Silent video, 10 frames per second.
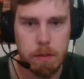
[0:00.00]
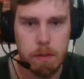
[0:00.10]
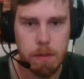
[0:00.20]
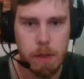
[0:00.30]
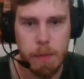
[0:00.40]

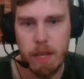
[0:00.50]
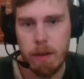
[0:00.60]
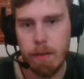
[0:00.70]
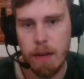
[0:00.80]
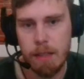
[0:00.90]
I mean, I
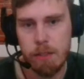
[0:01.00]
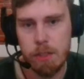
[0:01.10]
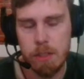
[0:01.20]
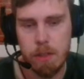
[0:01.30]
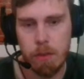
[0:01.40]
really
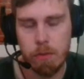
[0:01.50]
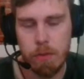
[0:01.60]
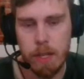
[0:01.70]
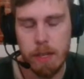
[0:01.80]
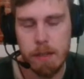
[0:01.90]
just don't
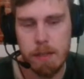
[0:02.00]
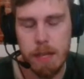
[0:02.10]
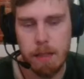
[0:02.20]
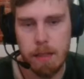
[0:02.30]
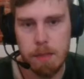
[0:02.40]
really
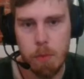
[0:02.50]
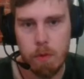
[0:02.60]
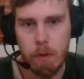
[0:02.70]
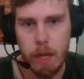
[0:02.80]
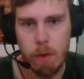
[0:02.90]
understand this
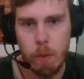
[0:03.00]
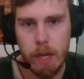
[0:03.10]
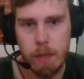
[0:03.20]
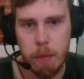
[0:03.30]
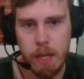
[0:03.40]
move. Like, why
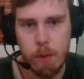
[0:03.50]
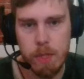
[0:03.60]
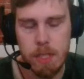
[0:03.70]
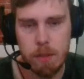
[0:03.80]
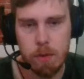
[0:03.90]
not play queen
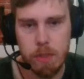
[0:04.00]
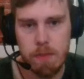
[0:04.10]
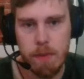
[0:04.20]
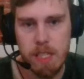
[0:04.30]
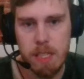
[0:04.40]
c2? It's
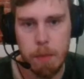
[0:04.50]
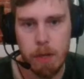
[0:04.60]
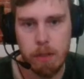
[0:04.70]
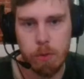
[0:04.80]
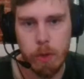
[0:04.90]
very
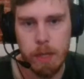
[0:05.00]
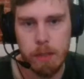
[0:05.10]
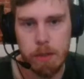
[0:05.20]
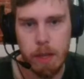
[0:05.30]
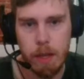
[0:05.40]
similar to queen
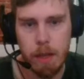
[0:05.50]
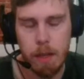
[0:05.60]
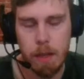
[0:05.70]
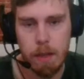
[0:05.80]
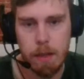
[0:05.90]
d3.
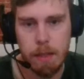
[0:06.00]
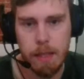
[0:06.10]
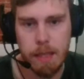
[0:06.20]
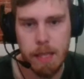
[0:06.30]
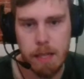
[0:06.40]
It
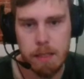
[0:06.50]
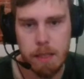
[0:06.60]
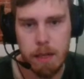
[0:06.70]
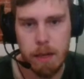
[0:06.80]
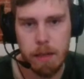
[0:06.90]
attacks the
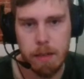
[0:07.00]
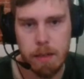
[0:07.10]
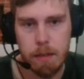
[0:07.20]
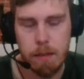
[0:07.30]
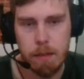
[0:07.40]
knight,
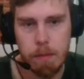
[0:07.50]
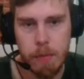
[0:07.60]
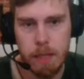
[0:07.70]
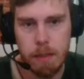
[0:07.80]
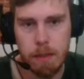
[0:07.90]

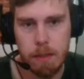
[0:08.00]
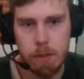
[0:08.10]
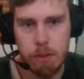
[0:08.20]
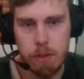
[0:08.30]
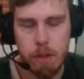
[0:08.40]
but it
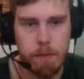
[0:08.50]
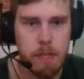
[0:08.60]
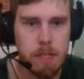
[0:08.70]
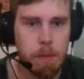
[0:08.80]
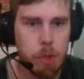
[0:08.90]
also
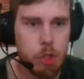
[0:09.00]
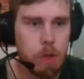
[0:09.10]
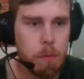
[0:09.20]
defends the bishop.